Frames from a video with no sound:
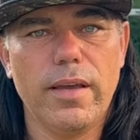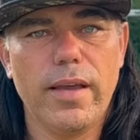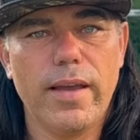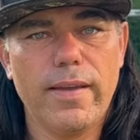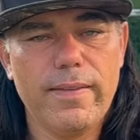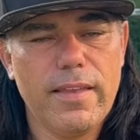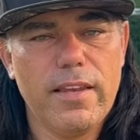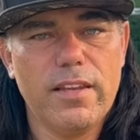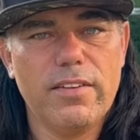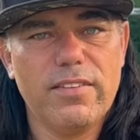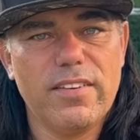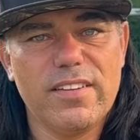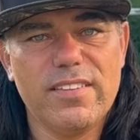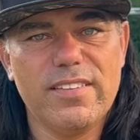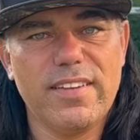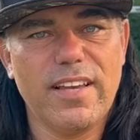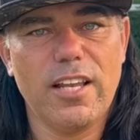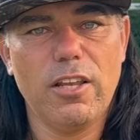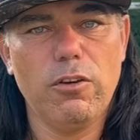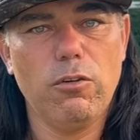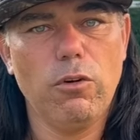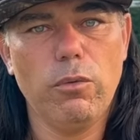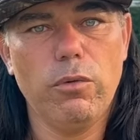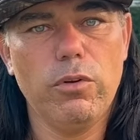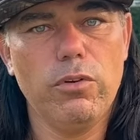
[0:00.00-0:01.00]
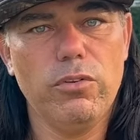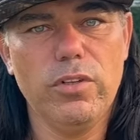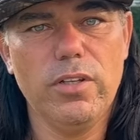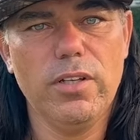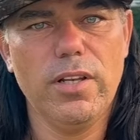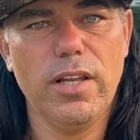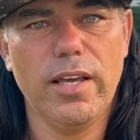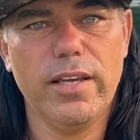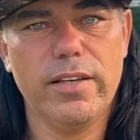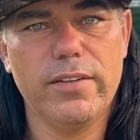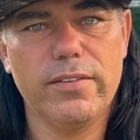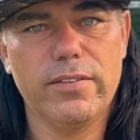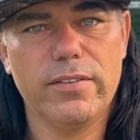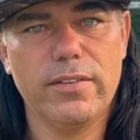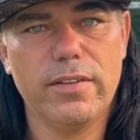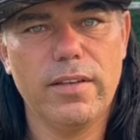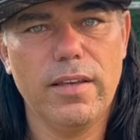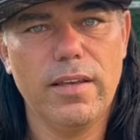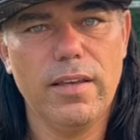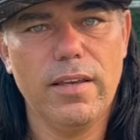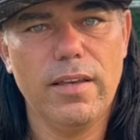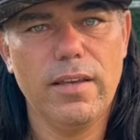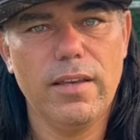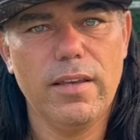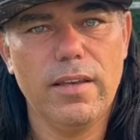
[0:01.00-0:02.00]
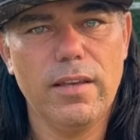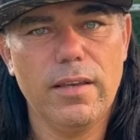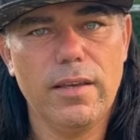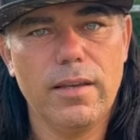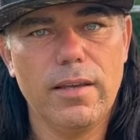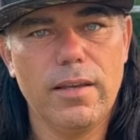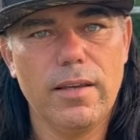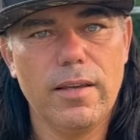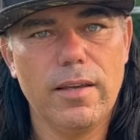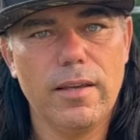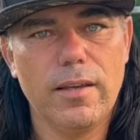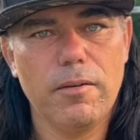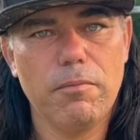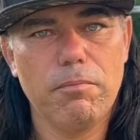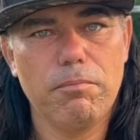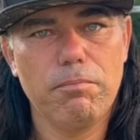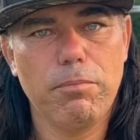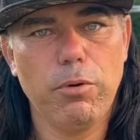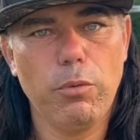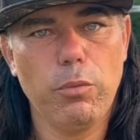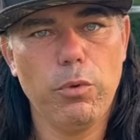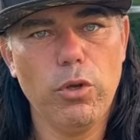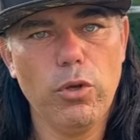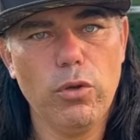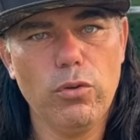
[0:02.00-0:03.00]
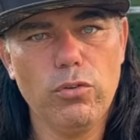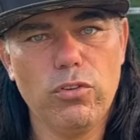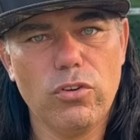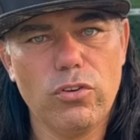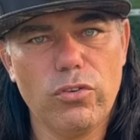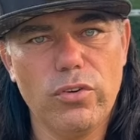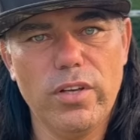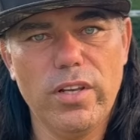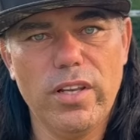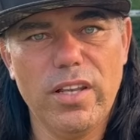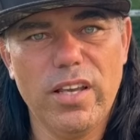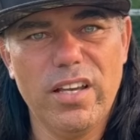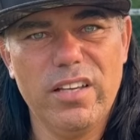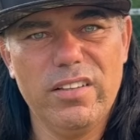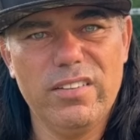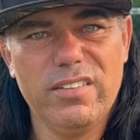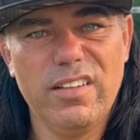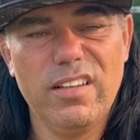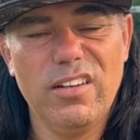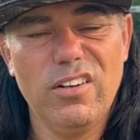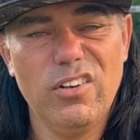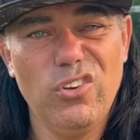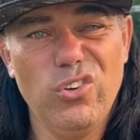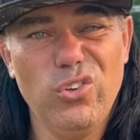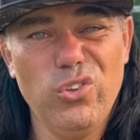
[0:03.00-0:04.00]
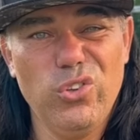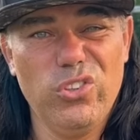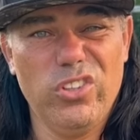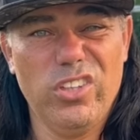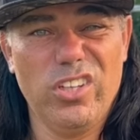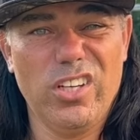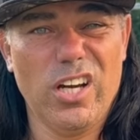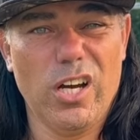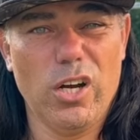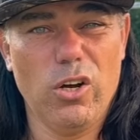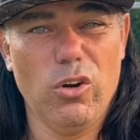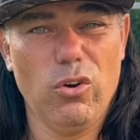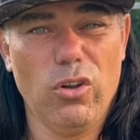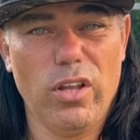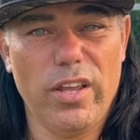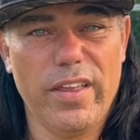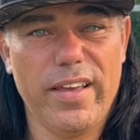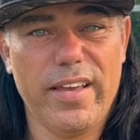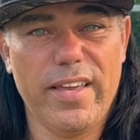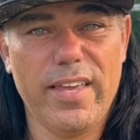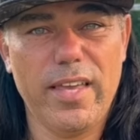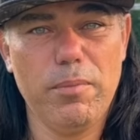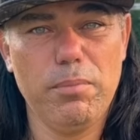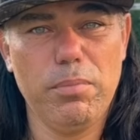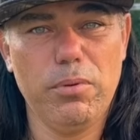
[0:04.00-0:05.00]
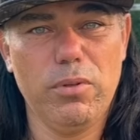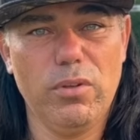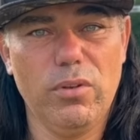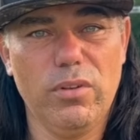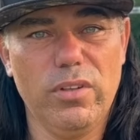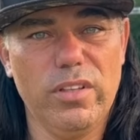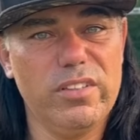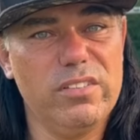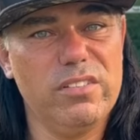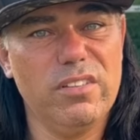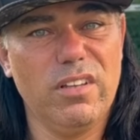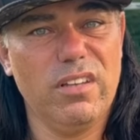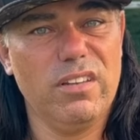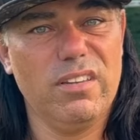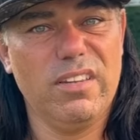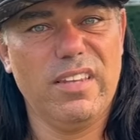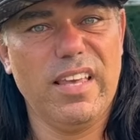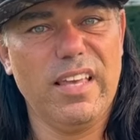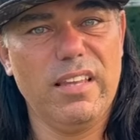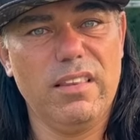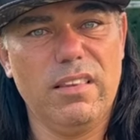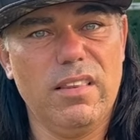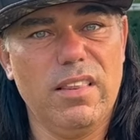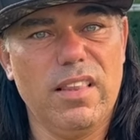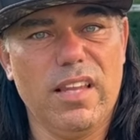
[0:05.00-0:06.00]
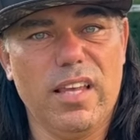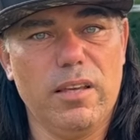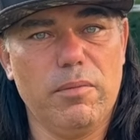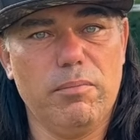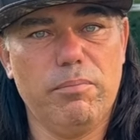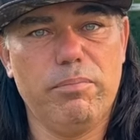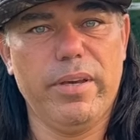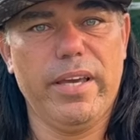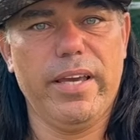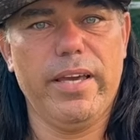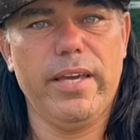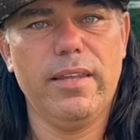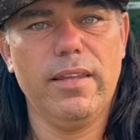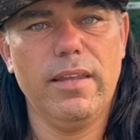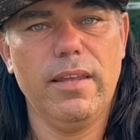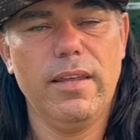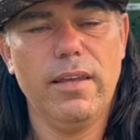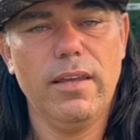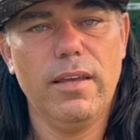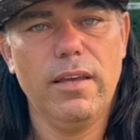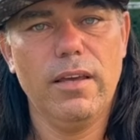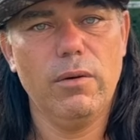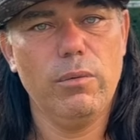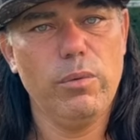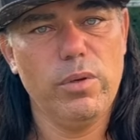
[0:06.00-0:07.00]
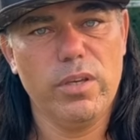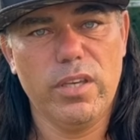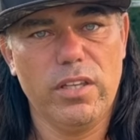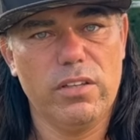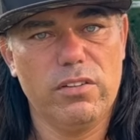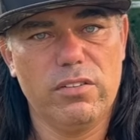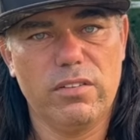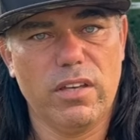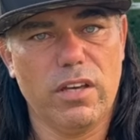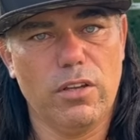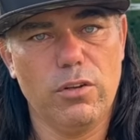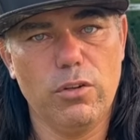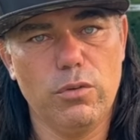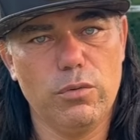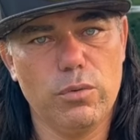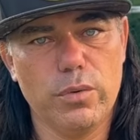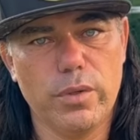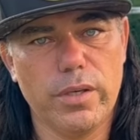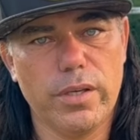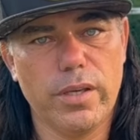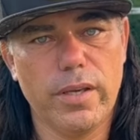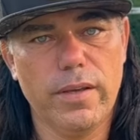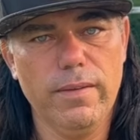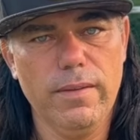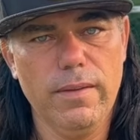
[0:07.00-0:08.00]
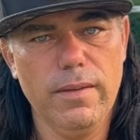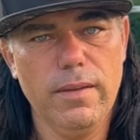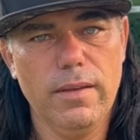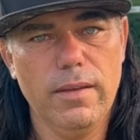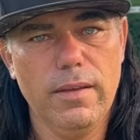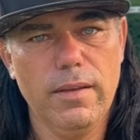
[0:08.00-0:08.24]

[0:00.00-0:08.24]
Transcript: And that is exactly what we realized. But we also realized losing our capital is not that like bad. We can start over again.